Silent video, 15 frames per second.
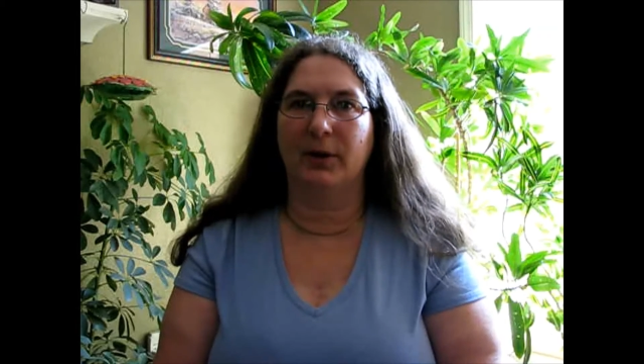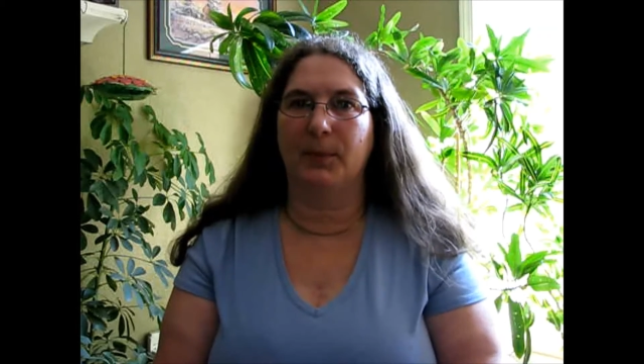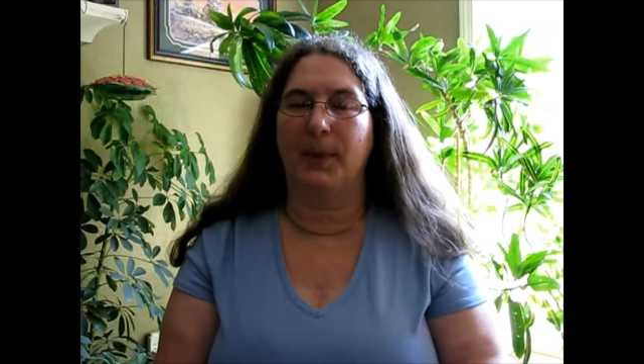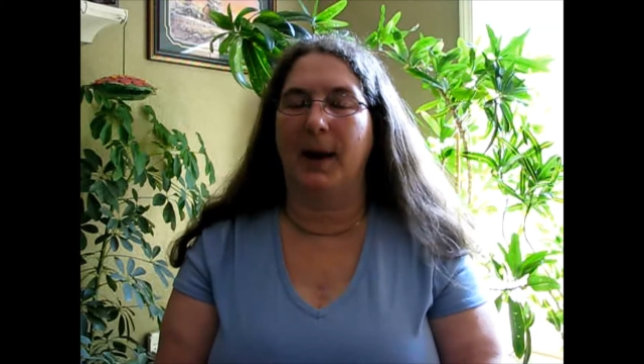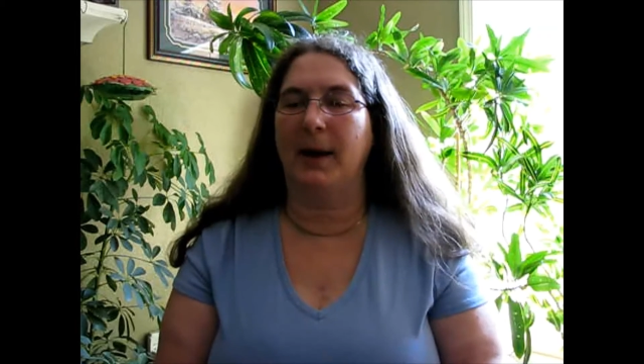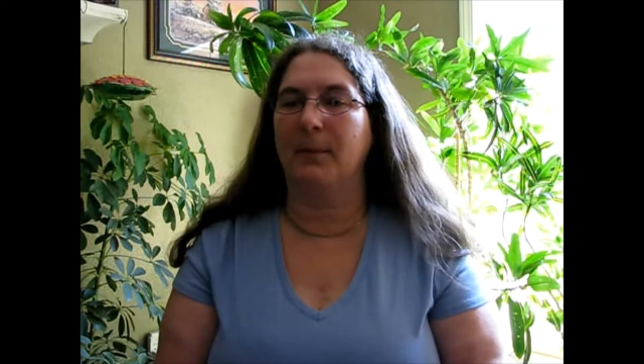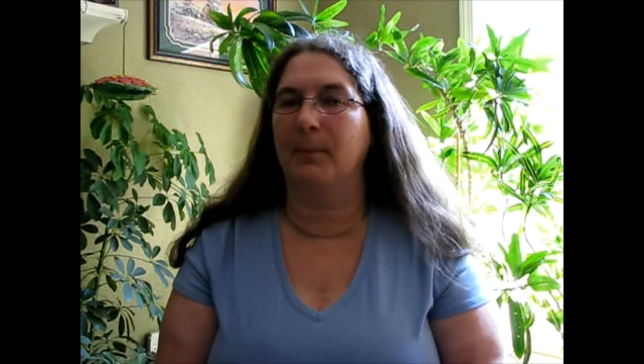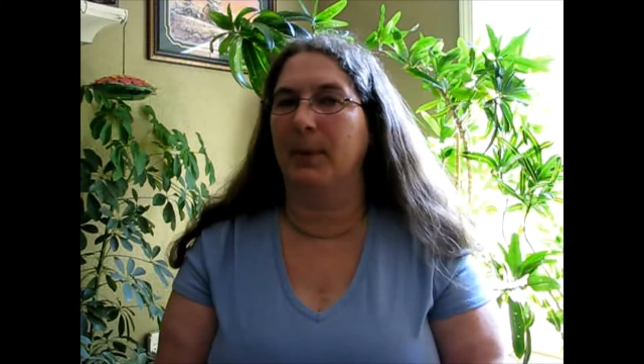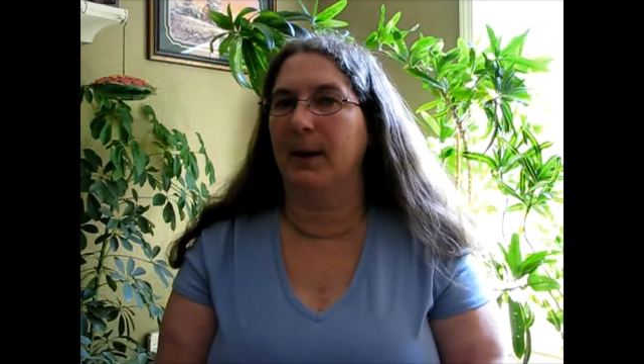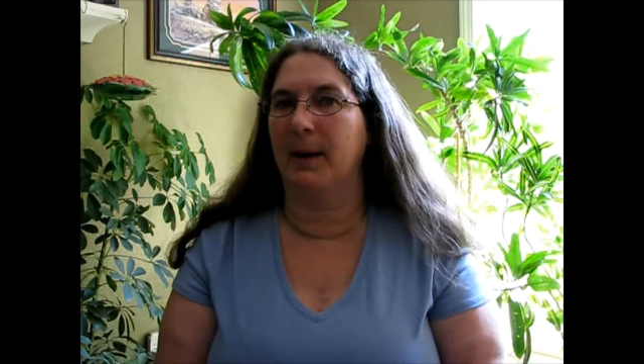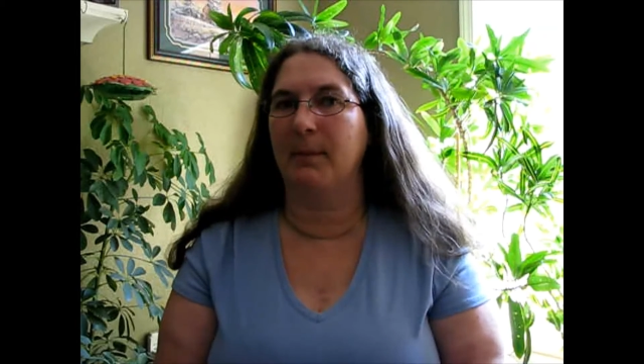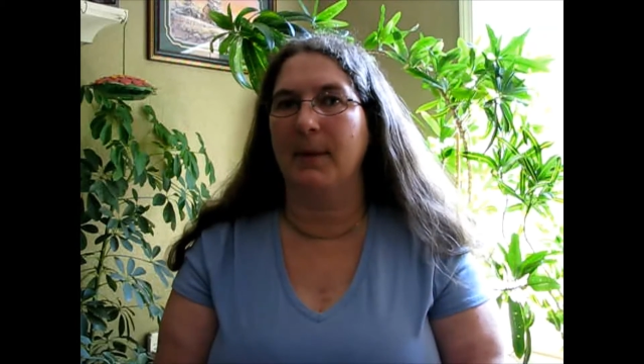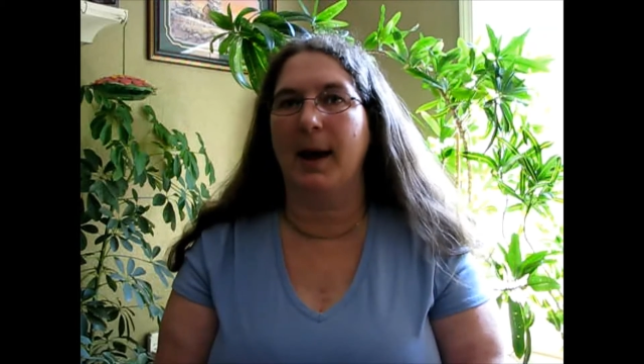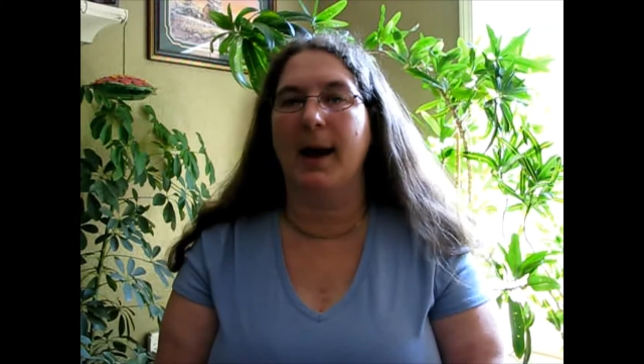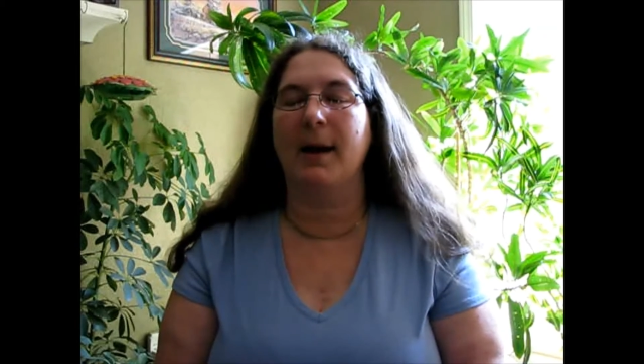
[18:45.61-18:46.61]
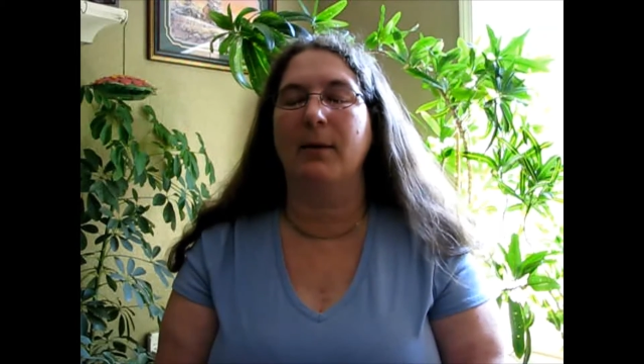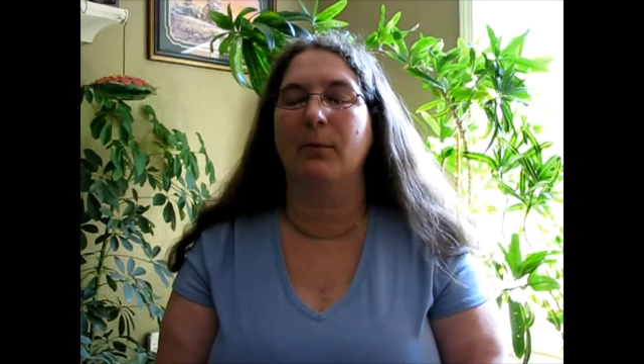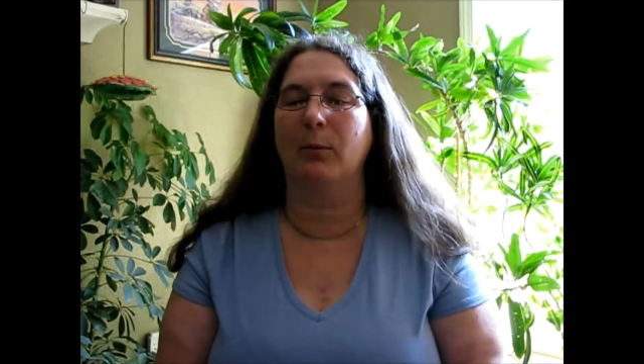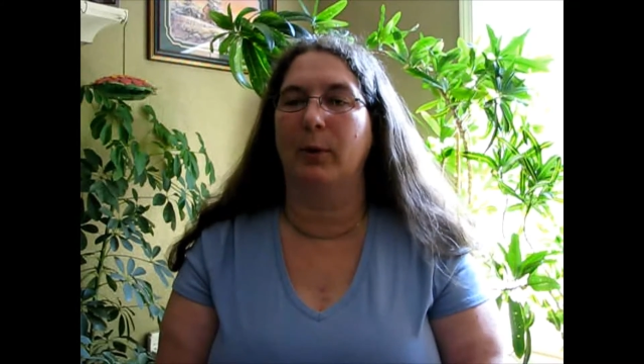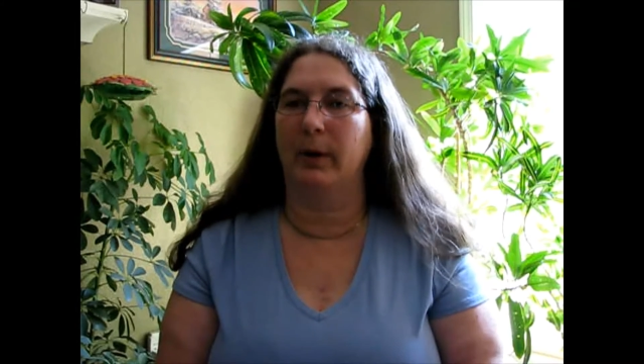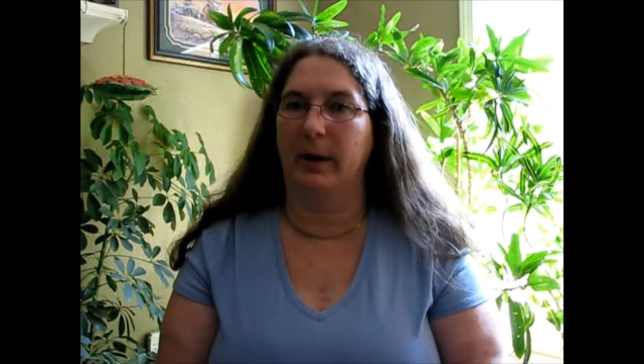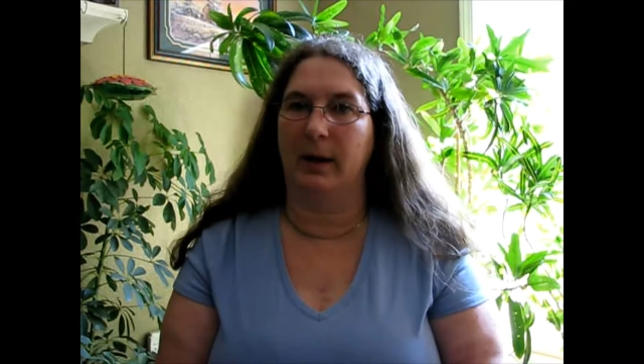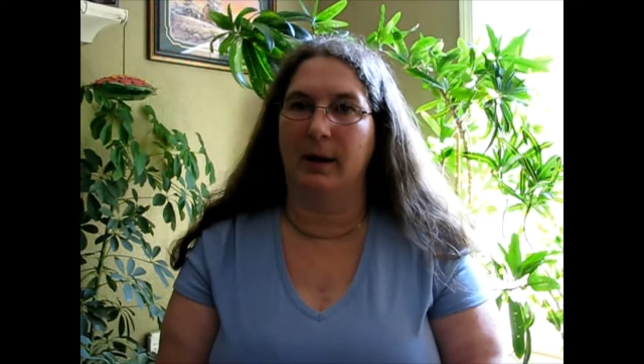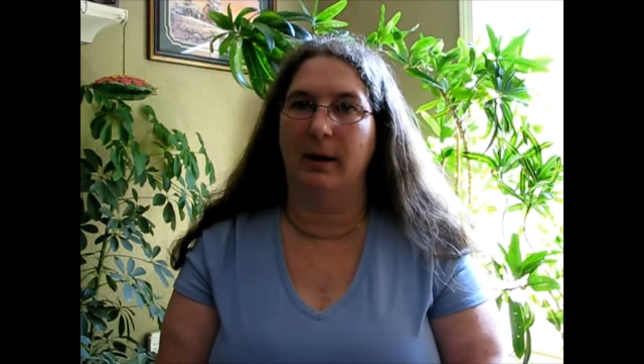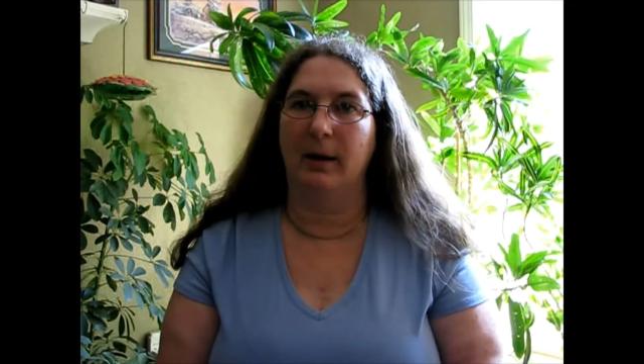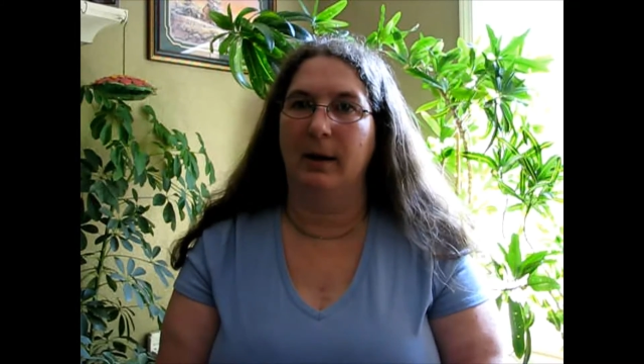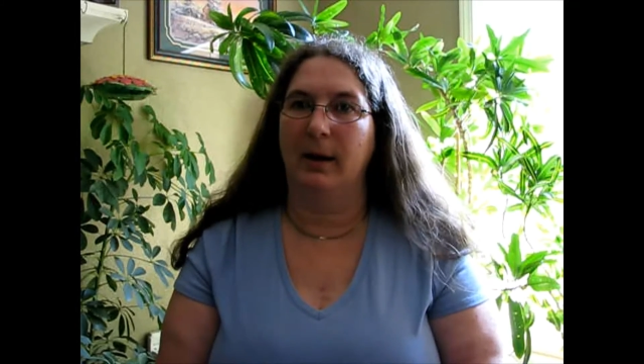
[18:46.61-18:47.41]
back, but I'm not worried.